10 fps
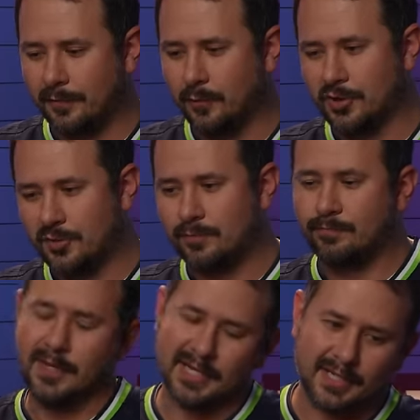which
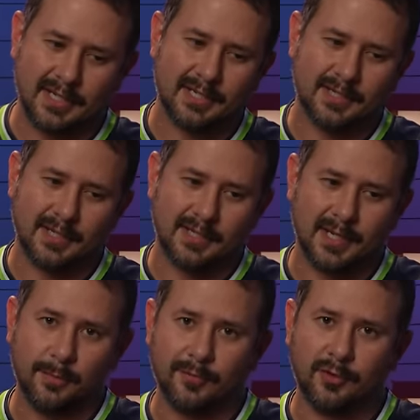makes sense, uh,
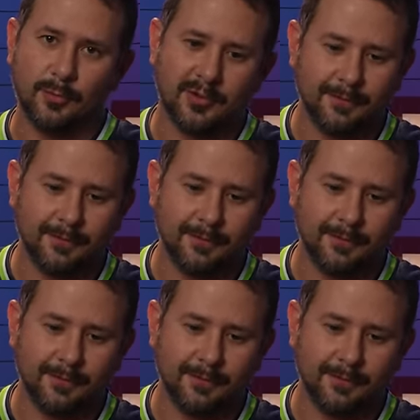same perfumer.